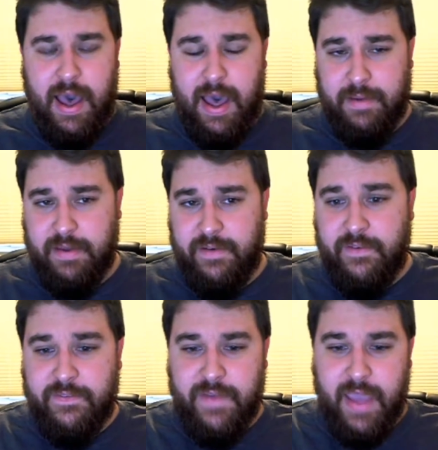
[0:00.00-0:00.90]
You
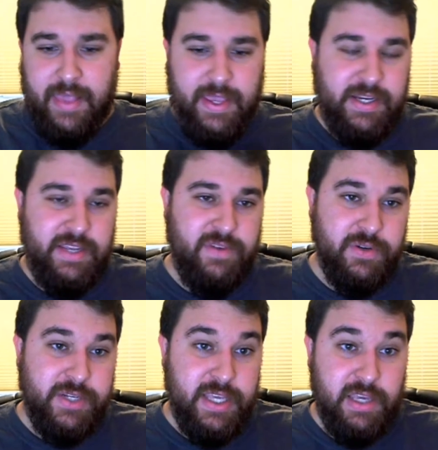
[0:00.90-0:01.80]
have LA
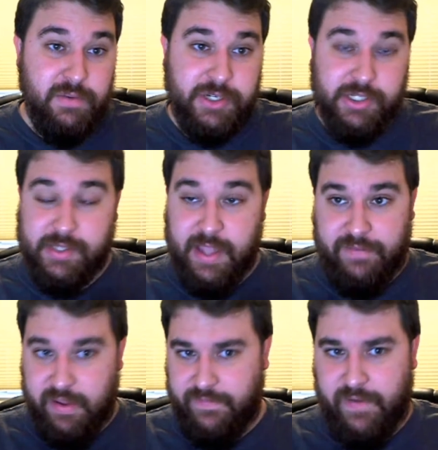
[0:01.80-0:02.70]
Devotee, which is
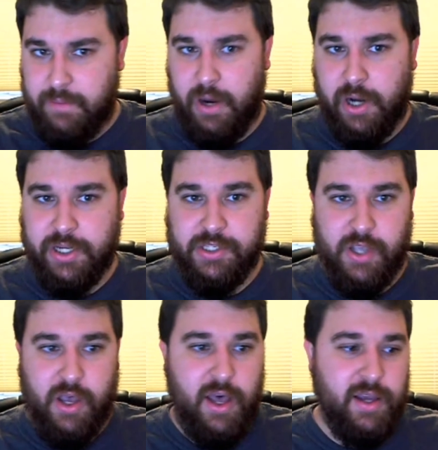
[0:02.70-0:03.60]
definitely a fun party
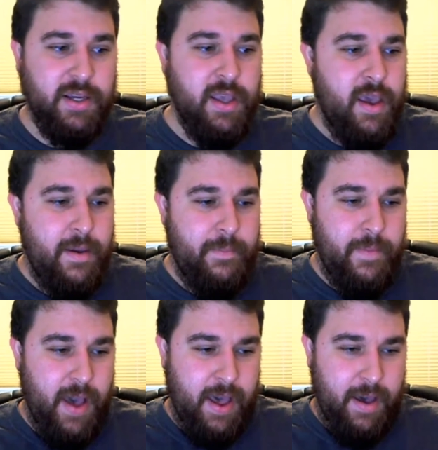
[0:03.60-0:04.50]
song
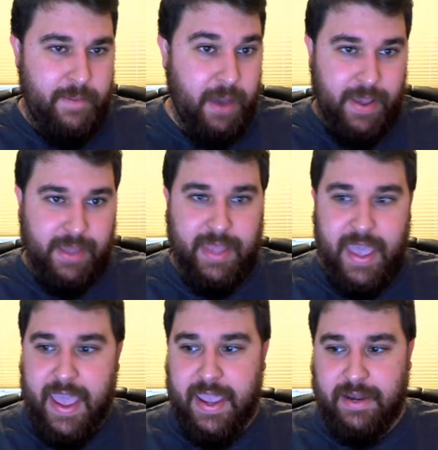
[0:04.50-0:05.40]
about
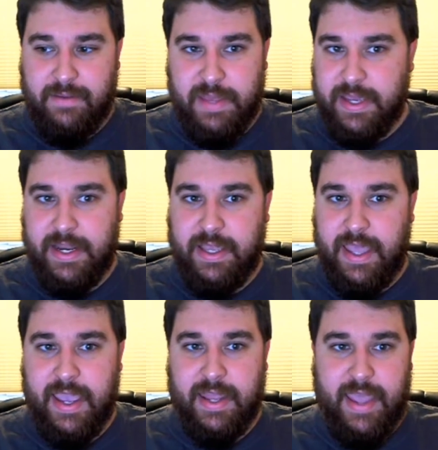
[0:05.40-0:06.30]
LA and being in
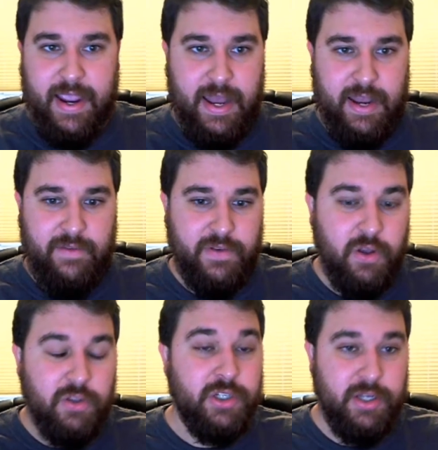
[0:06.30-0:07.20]
LA and that kind of
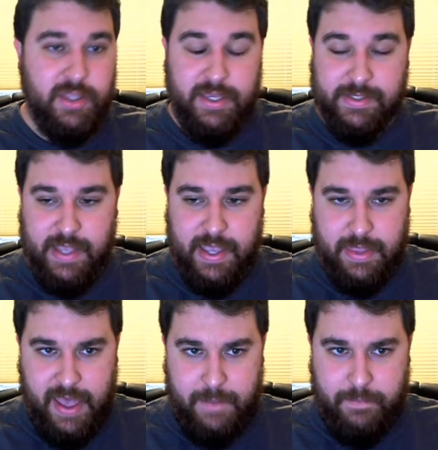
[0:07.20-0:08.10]
culture and things
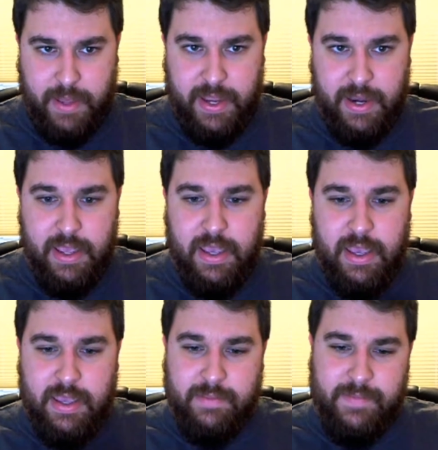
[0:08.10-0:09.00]
like that, but
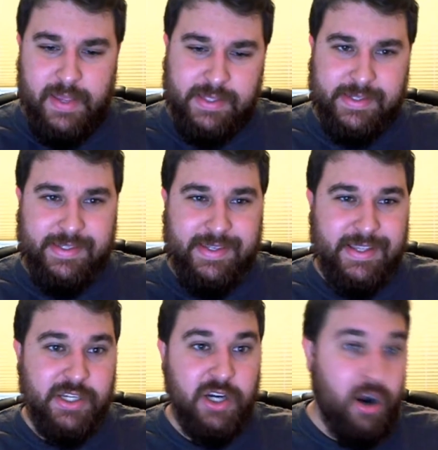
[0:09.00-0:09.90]

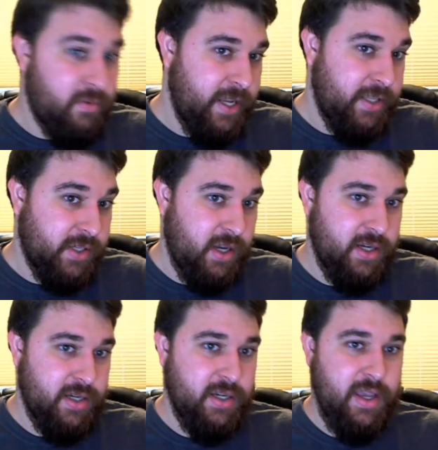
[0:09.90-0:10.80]
it's an all right
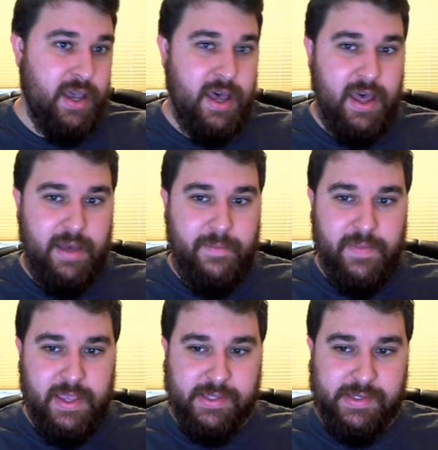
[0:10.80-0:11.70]
song.
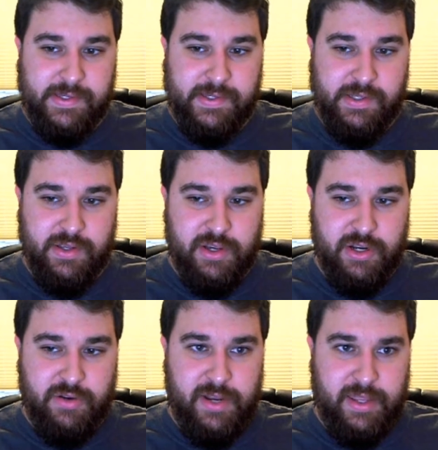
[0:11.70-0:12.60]
It's
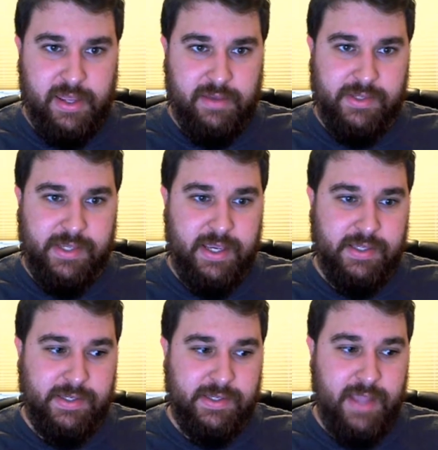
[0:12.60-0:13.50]
nothing I would say.
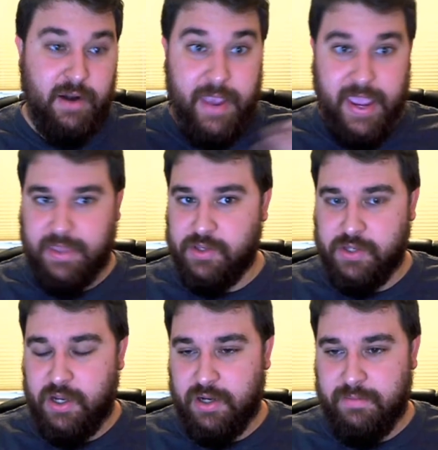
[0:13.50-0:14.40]
I don't hate the
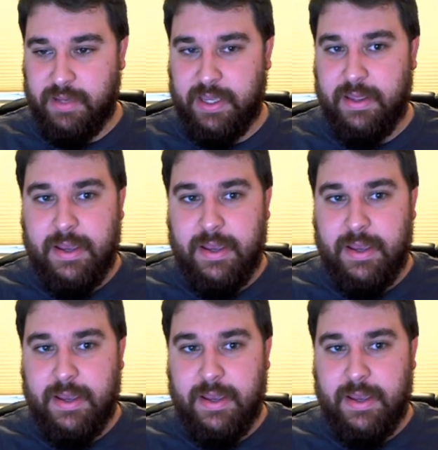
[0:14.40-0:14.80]
song, but